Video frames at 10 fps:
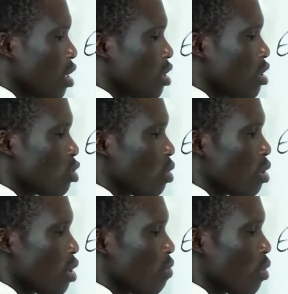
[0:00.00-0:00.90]
This one
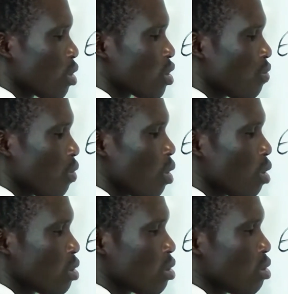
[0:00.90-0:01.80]
will give us
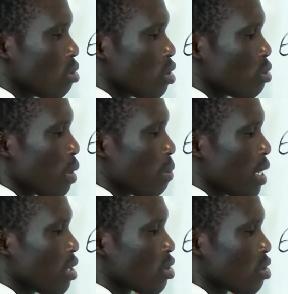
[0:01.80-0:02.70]
4 raised to the power
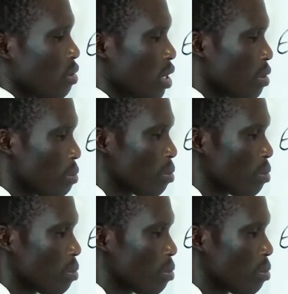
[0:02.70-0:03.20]
minus 3.